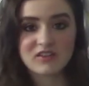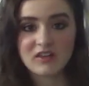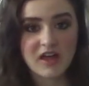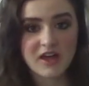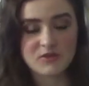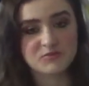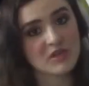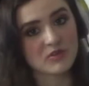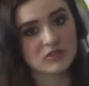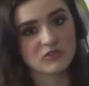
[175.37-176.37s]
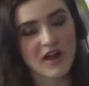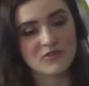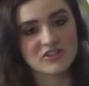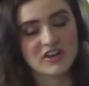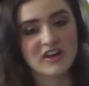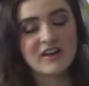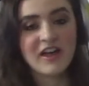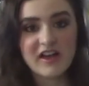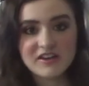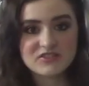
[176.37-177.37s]
a lot of people around her
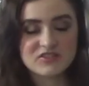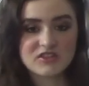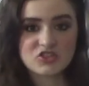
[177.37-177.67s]
and the